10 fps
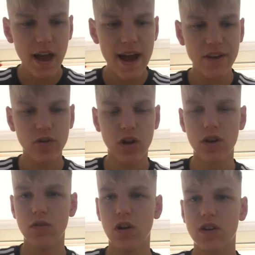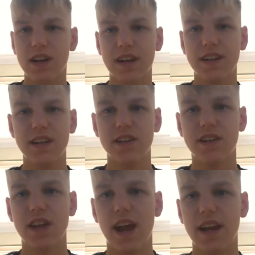Aldo Kalulu looks like a
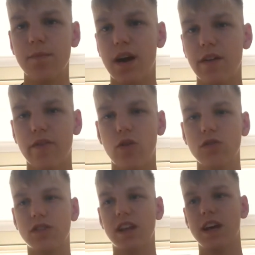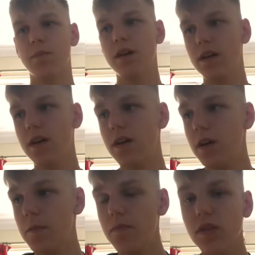decent signing. My thoughts then,
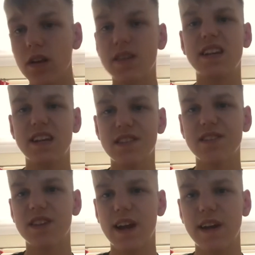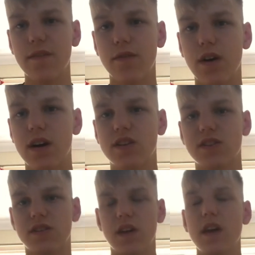decent signing for us.
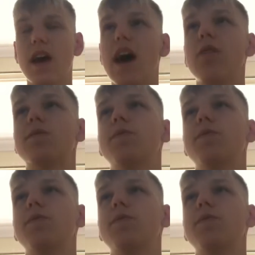Helps